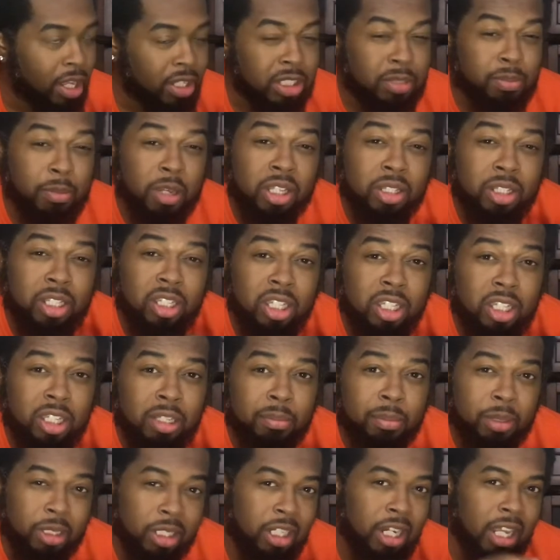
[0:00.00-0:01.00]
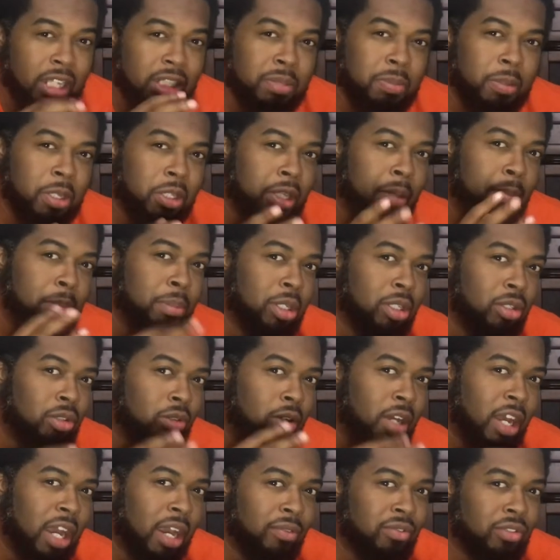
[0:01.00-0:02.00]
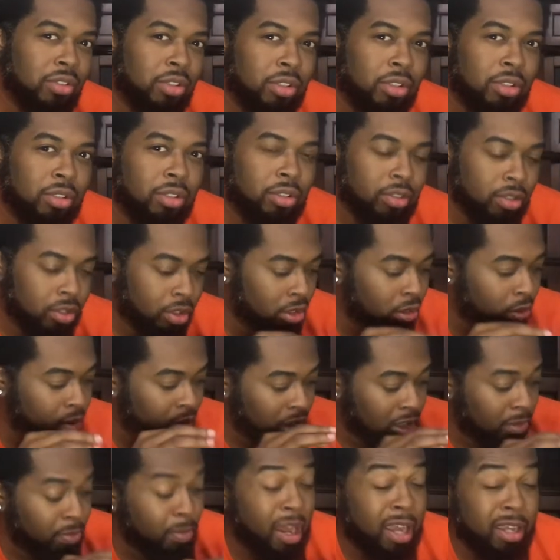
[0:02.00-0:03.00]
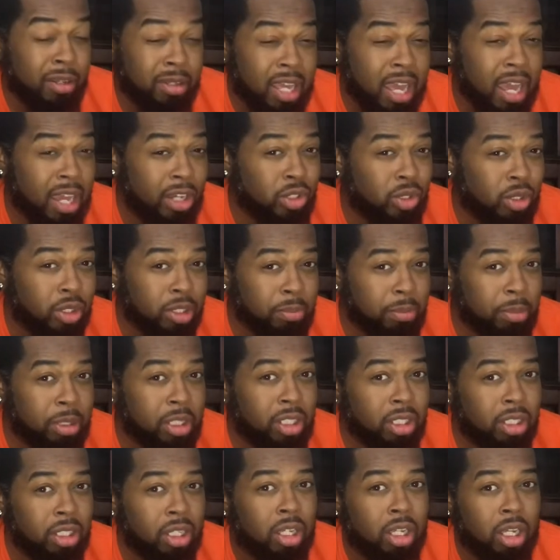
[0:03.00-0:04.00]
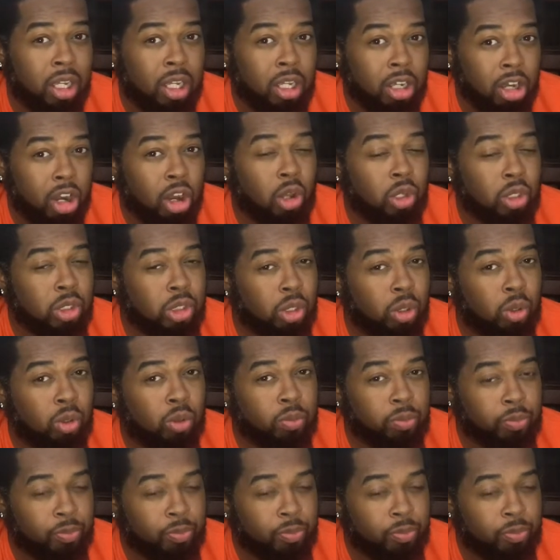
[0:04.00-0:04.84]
smell the heat, but then I smell that pickle after. So this might actually be also